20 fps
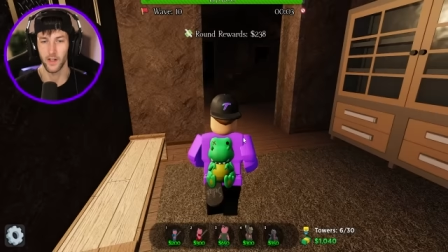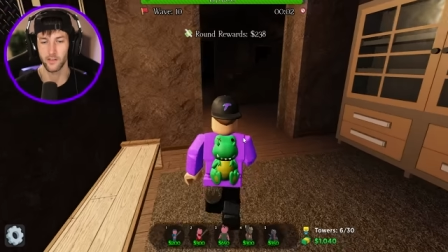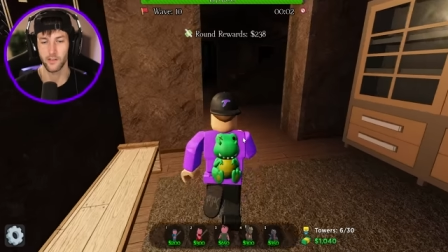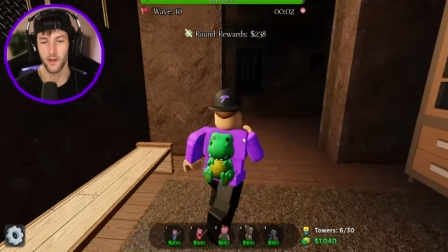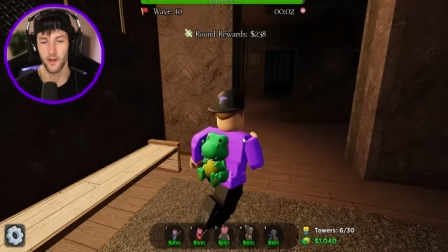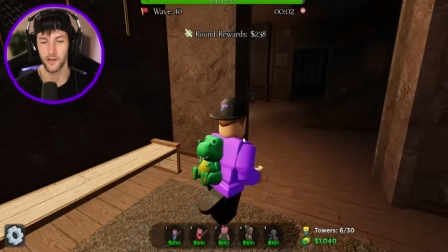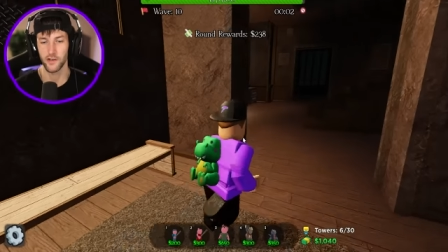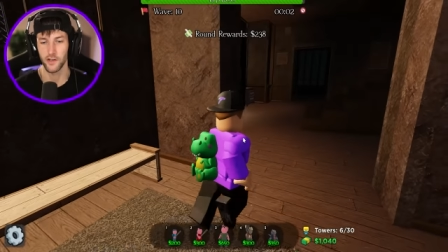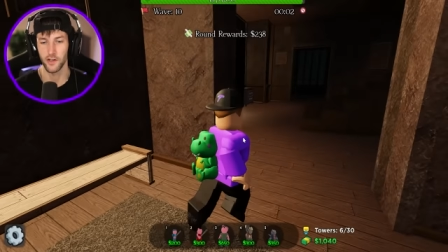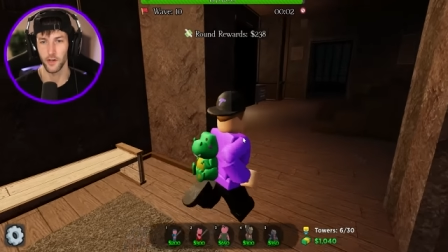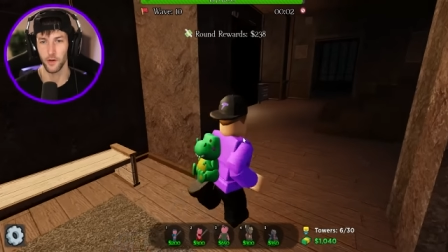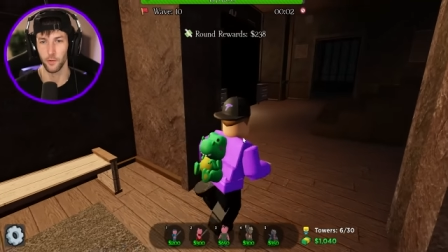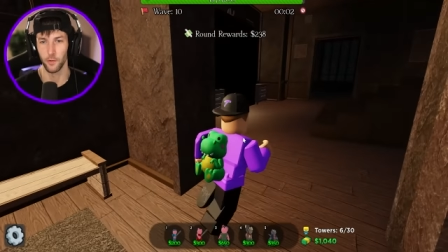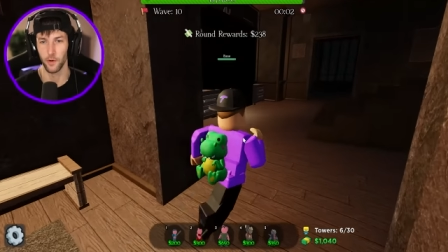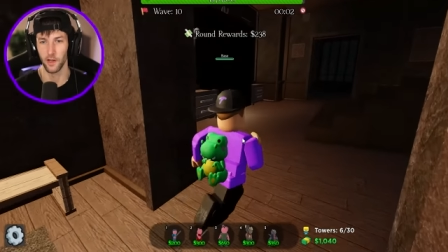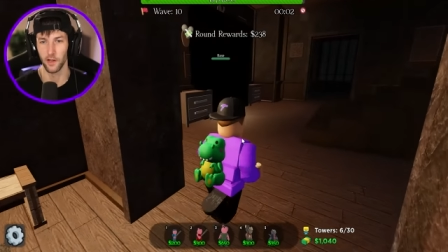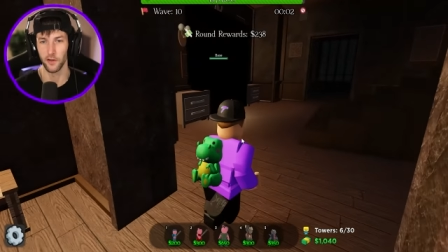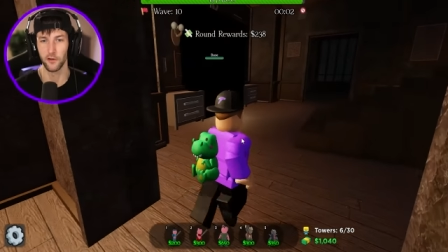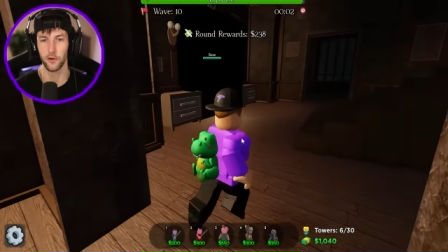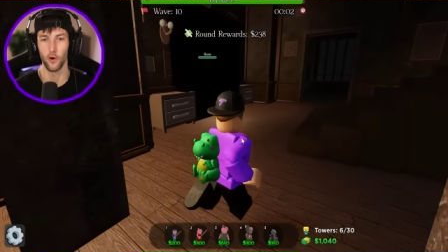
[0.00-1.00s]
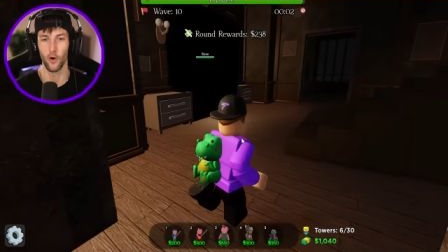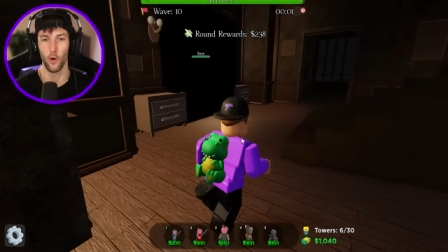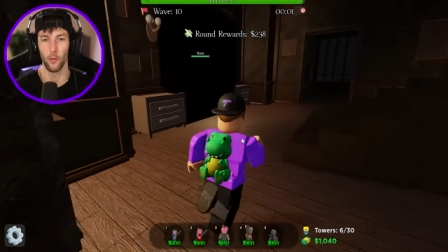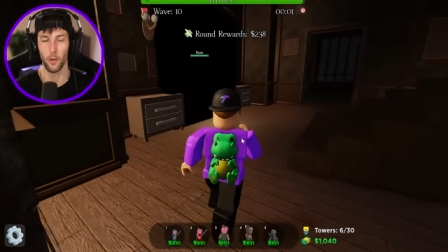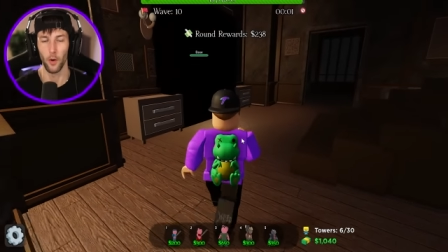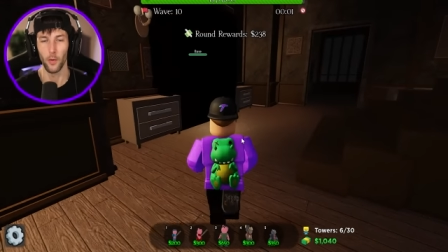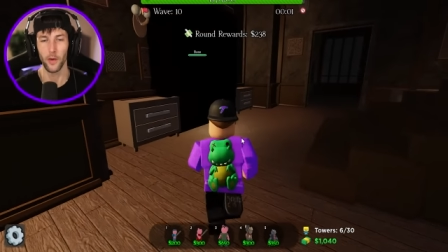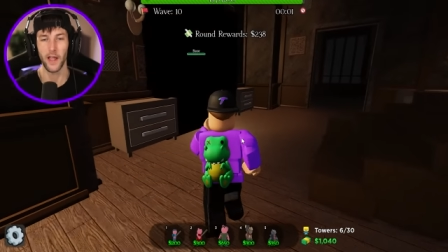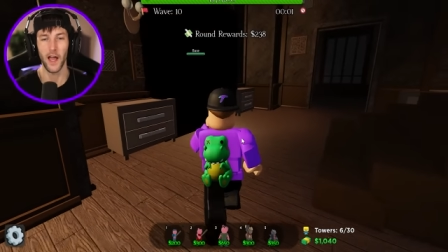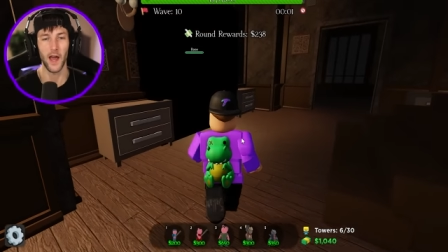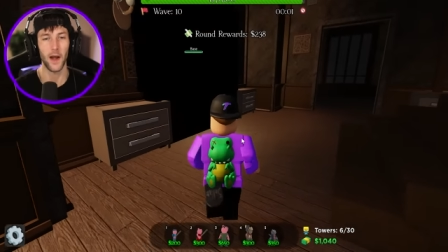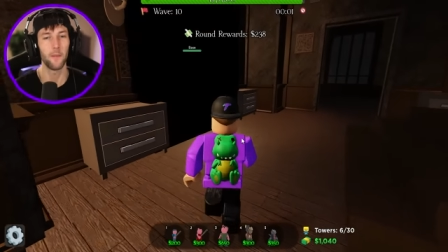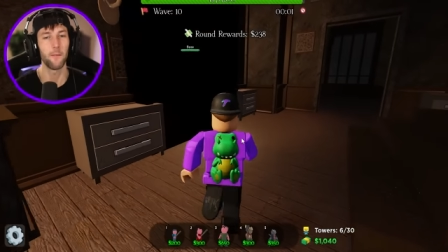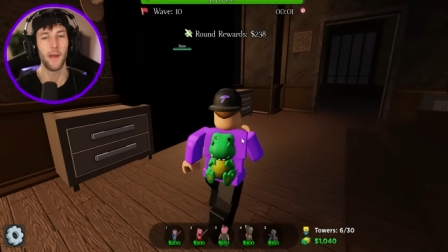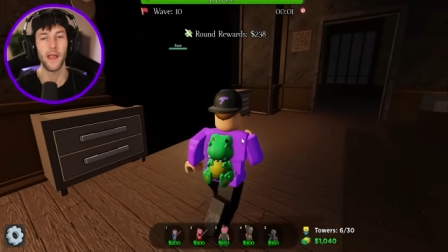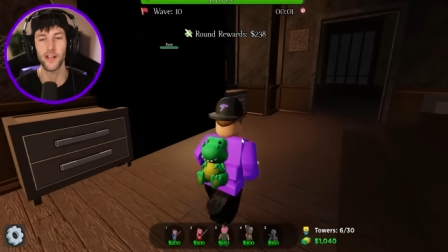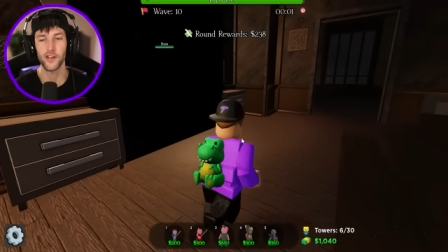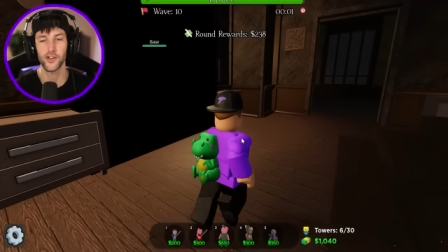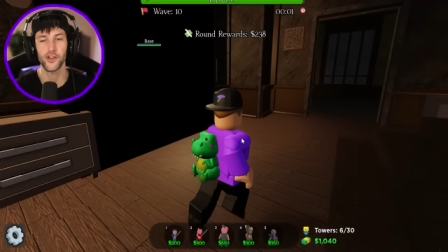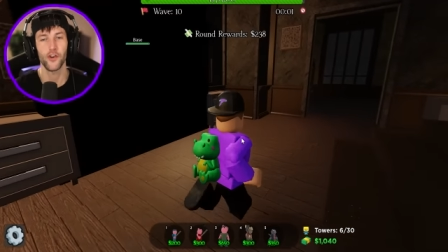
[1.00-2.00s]
That's actually really cool. But we got to
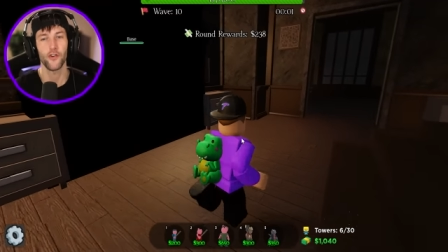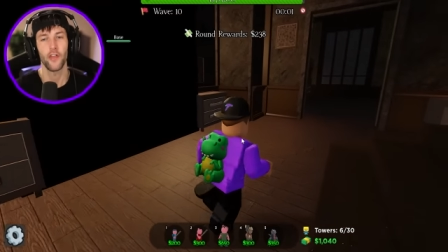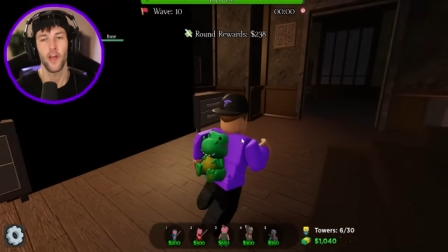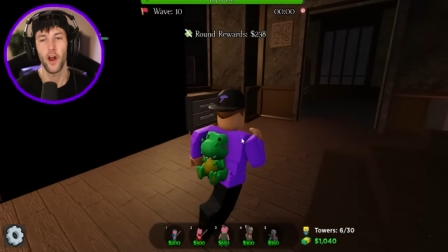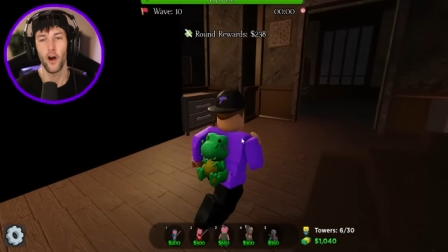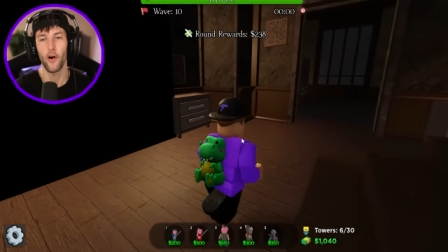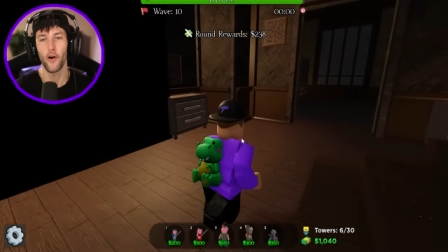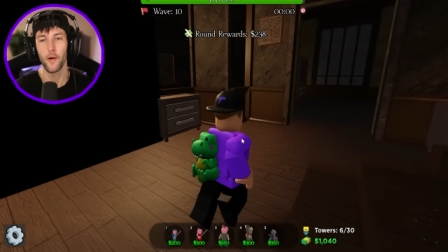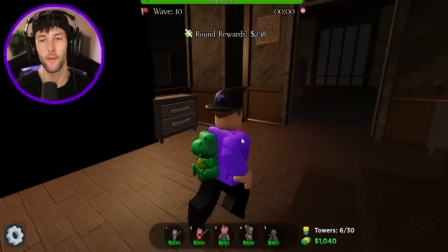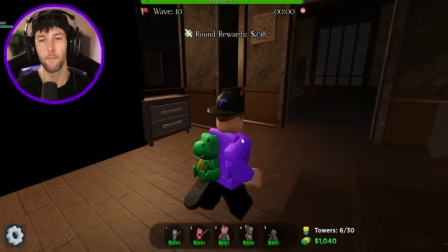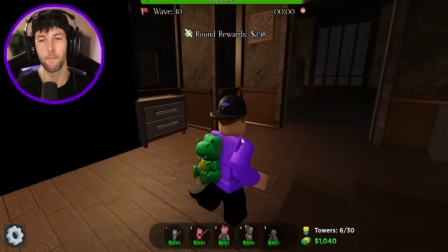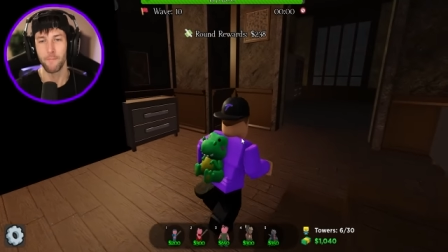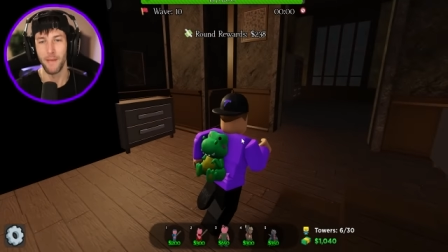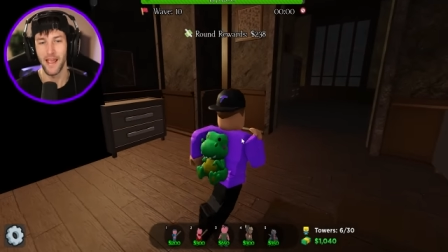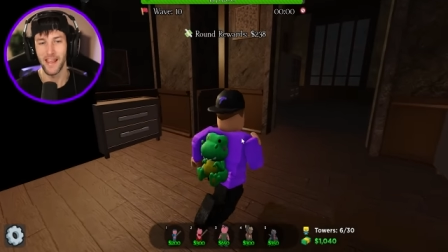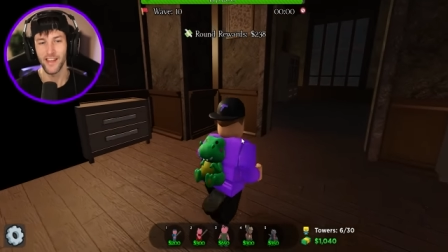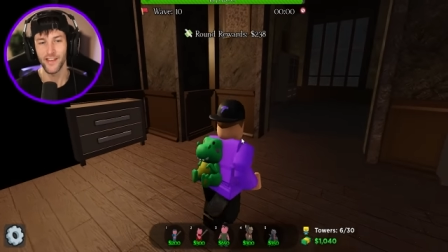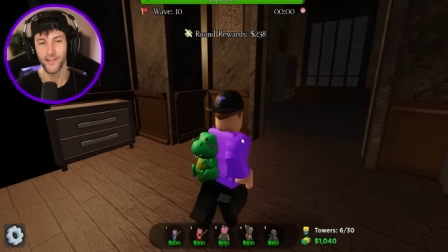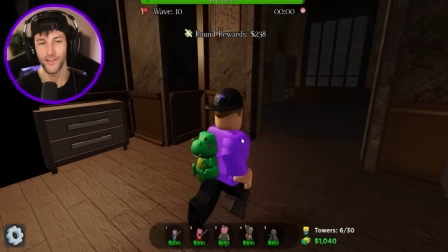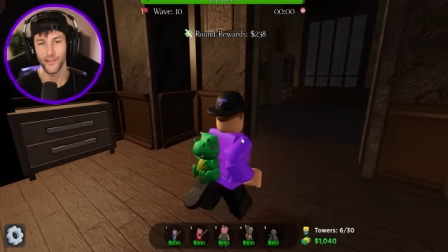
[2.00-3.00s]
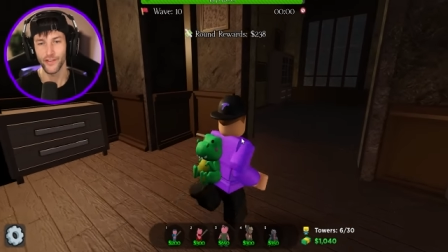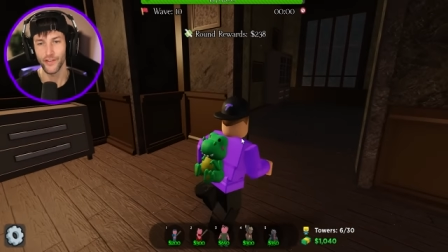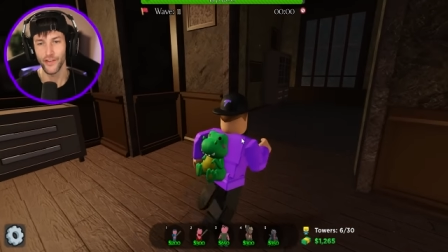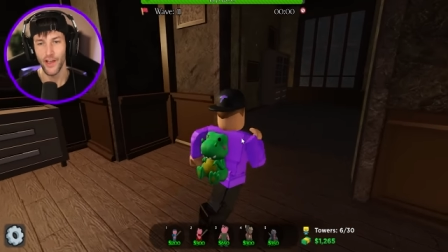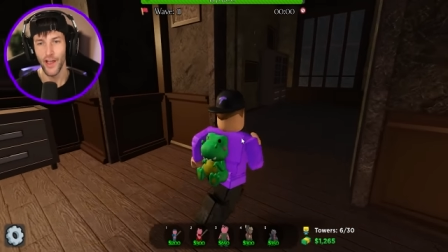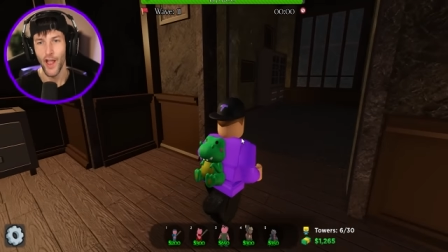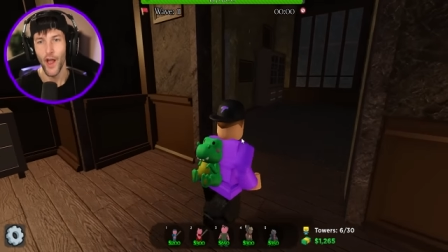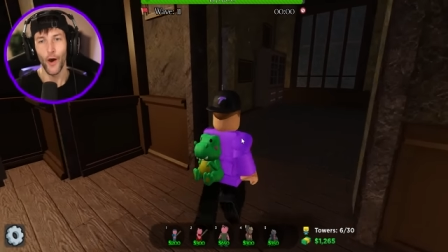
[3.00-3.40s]
make sure that our base,